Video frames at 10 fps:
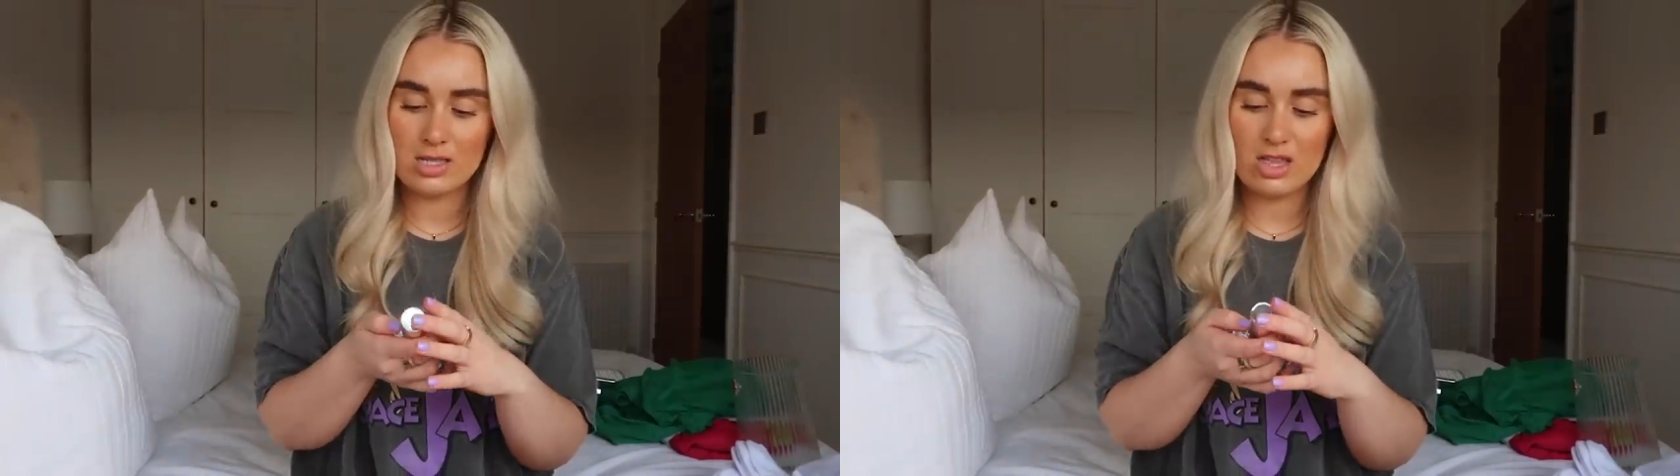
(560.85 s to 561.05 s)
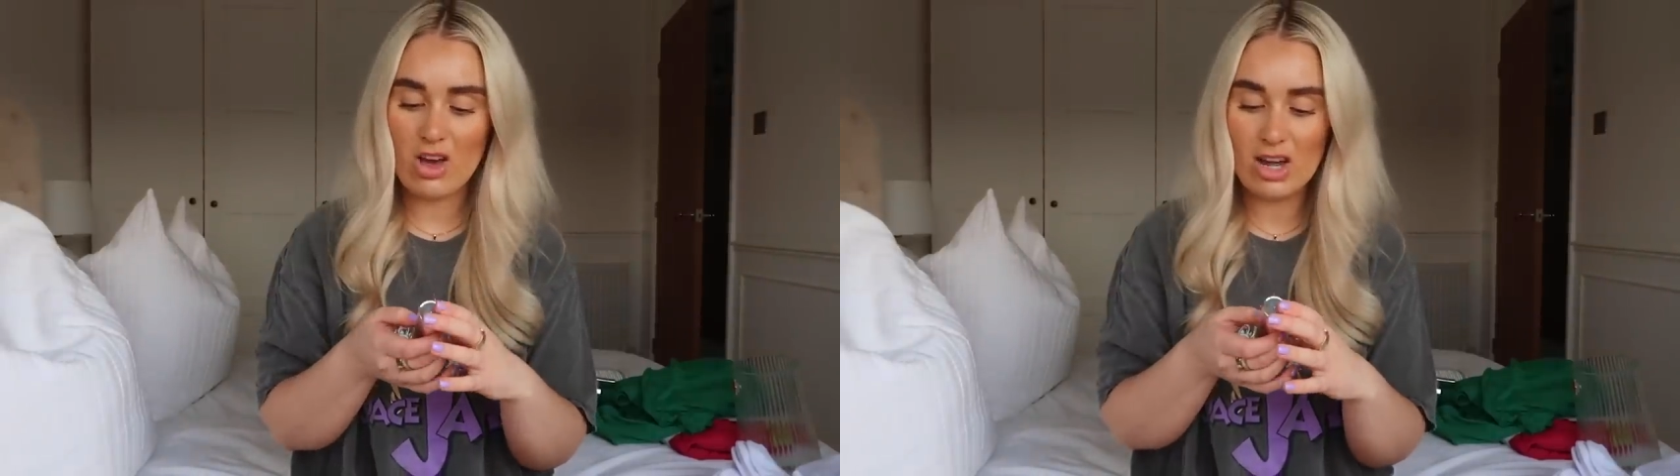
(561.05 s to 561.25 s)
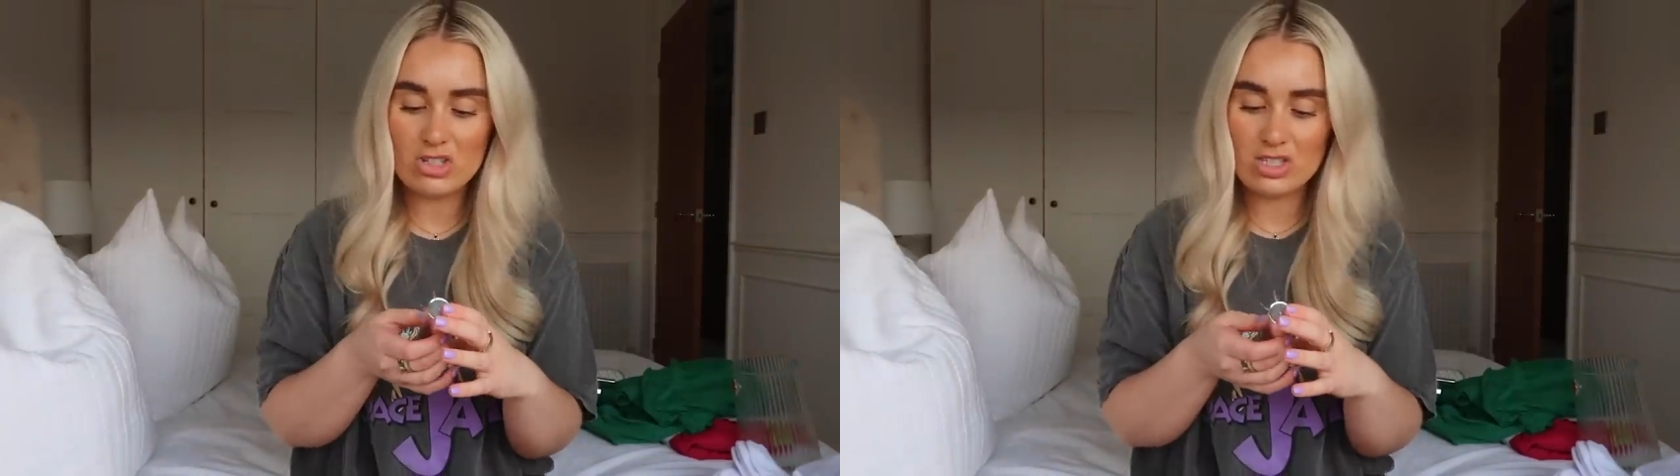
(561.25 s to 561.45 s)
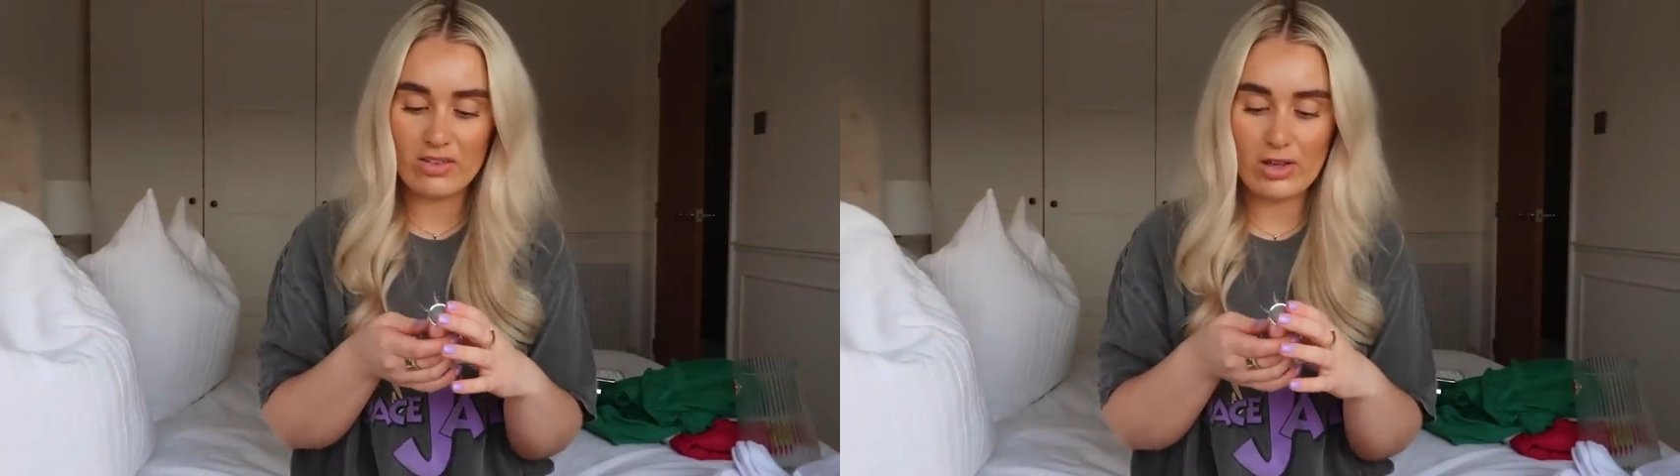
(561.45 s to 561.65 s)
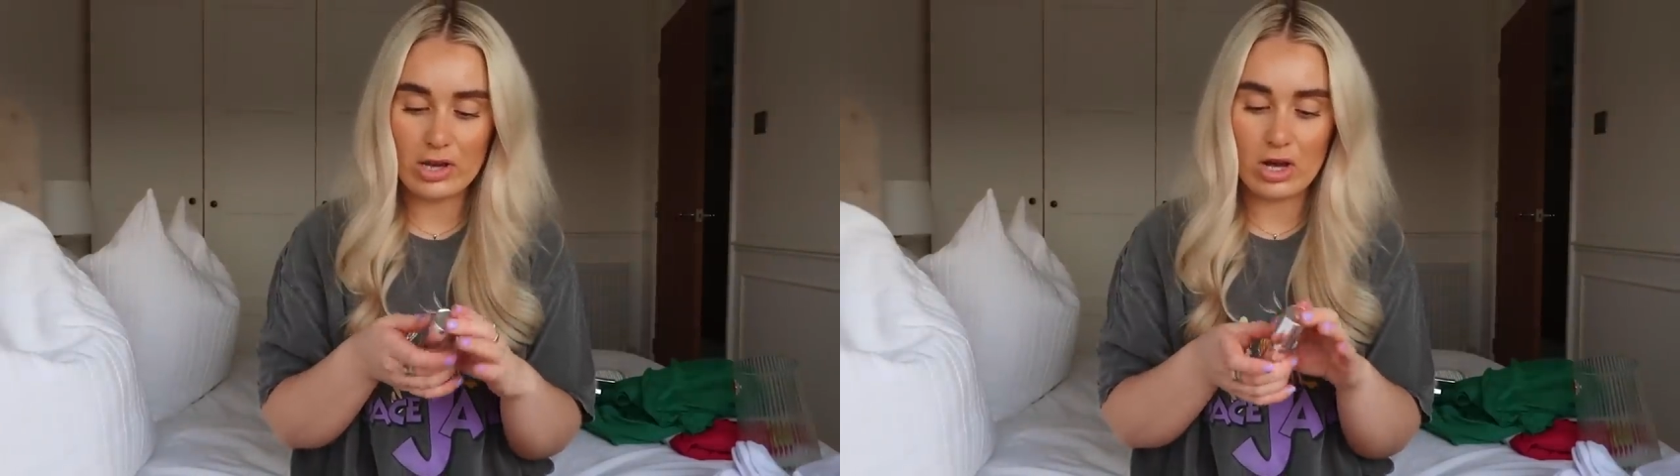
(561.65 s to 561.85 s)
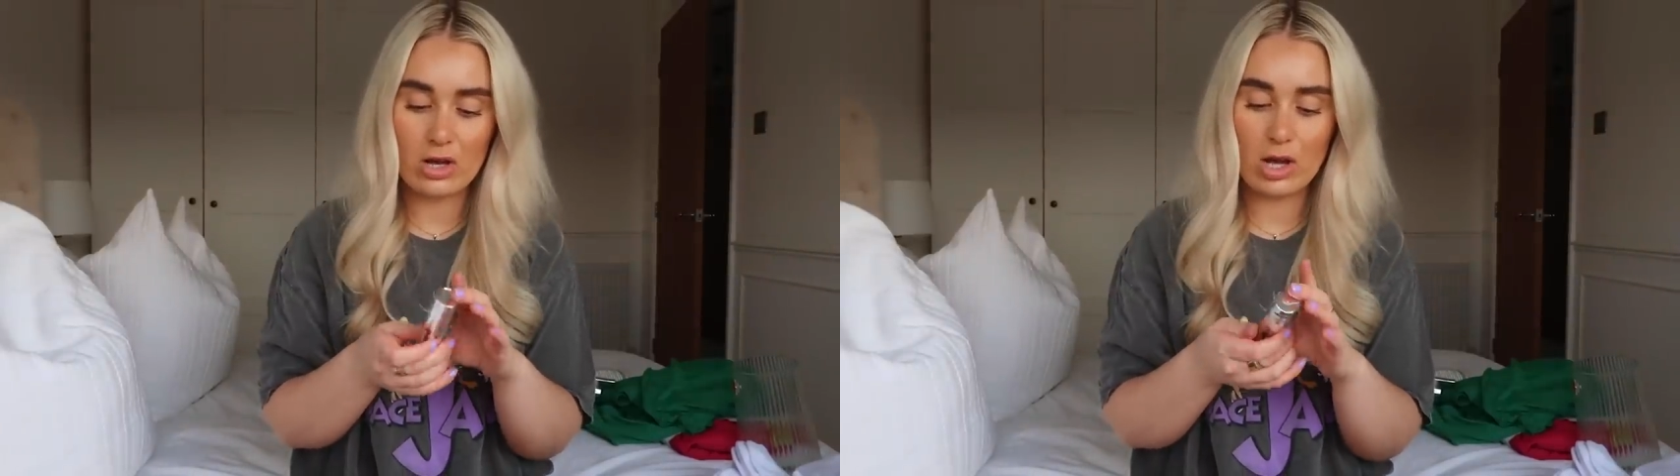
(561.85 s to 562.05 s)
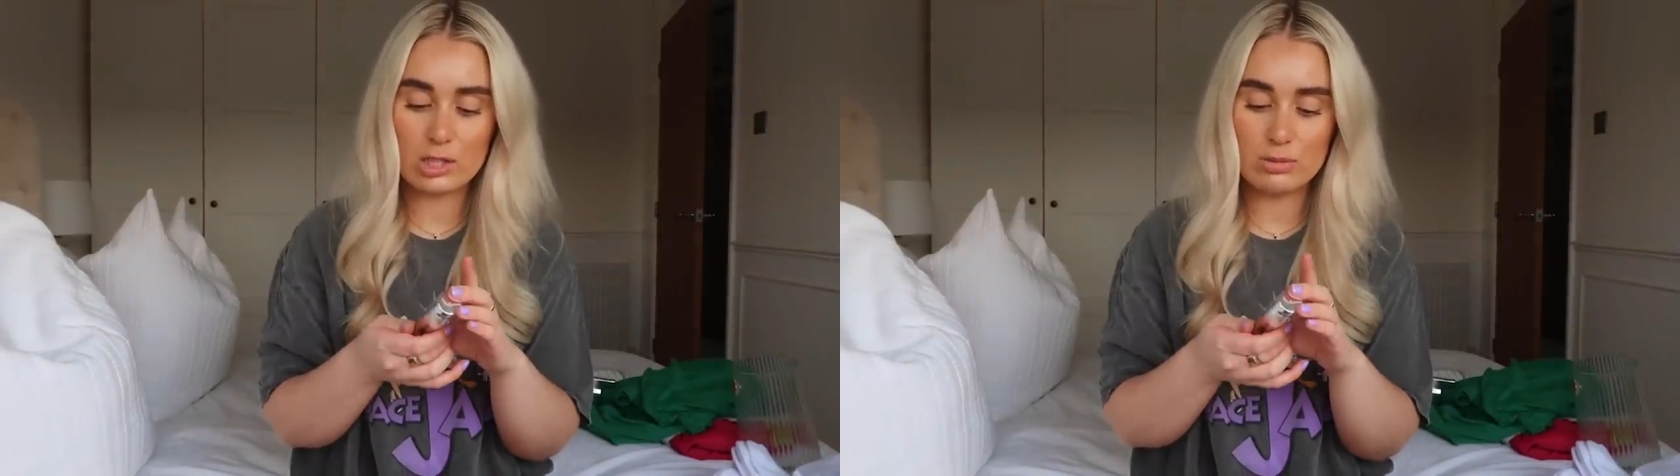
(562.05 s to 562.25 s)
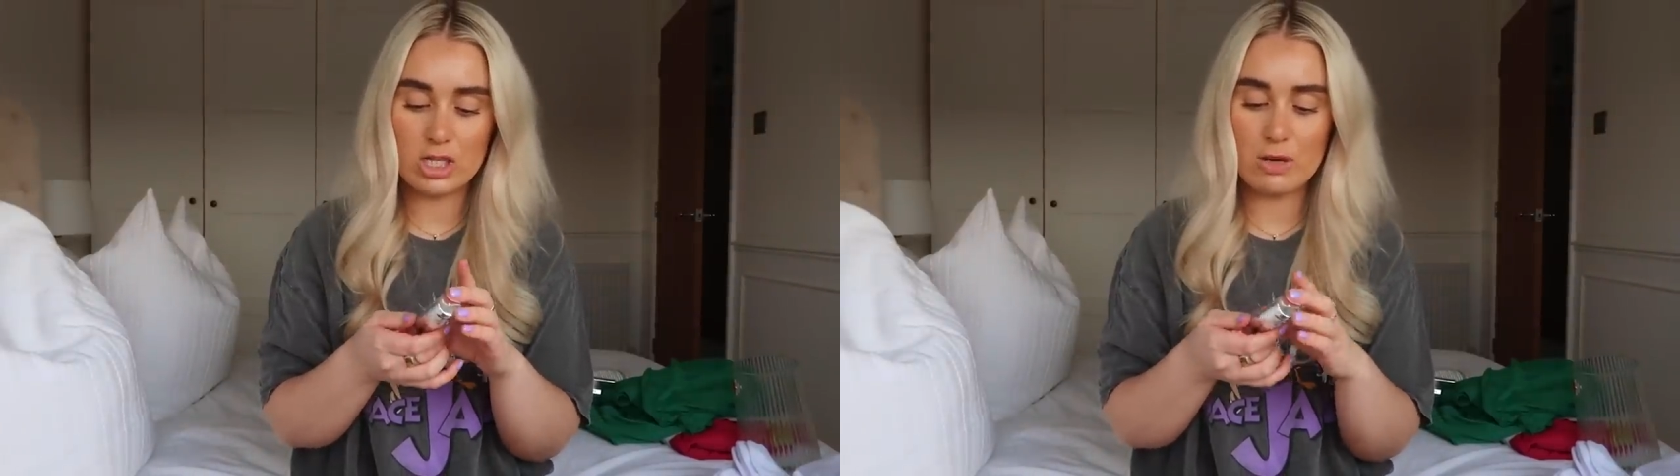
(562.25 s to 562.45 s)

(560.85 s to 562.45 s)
So I thought I'd just give it a go. It cost me